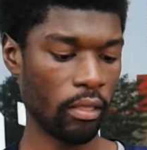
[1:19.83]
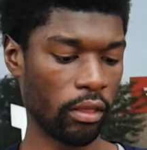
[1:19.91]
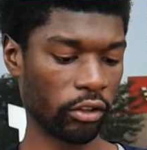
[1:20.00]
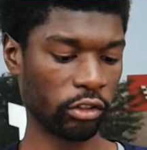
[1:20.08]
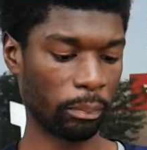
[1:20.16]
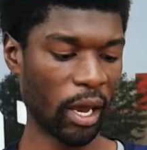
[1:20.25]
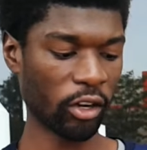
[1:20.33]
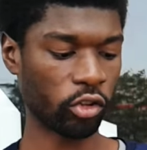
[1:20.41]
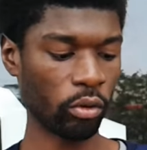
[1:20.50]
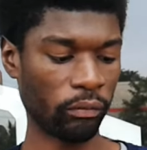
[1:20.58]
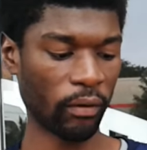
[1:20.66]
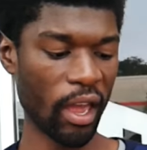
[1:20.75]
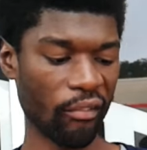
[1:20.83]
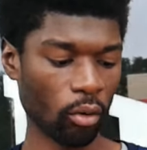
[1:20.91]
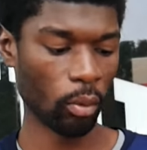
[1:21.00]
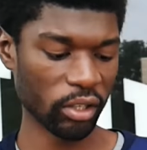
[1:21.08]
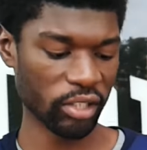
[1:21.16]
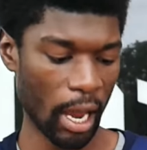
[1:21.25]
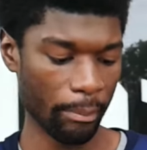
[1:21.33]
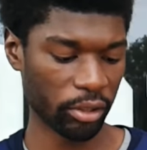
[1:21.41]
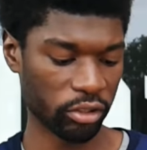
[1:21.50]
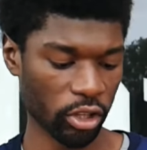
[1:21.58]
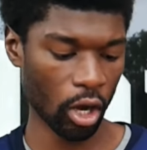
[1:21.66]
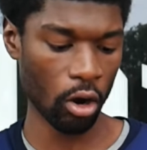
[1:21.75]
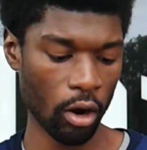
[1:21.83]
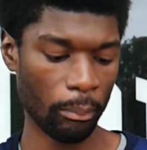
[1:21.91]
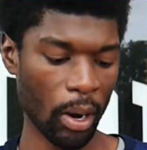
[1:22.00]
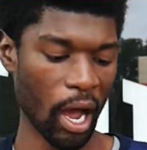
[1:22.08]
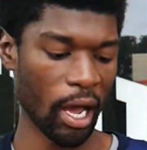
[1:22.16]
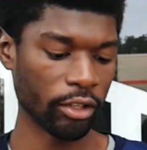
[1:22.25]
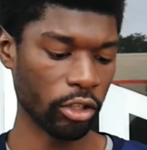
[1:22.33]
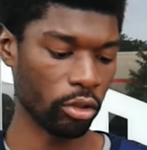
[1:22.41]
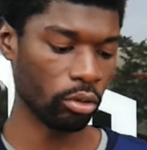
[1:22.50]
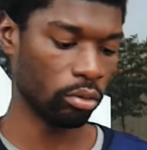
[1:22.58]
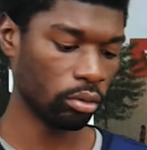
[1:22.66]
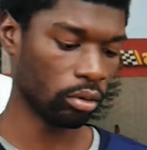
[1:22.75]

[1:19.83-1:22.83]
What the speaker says: the special favor which I bestow upon you,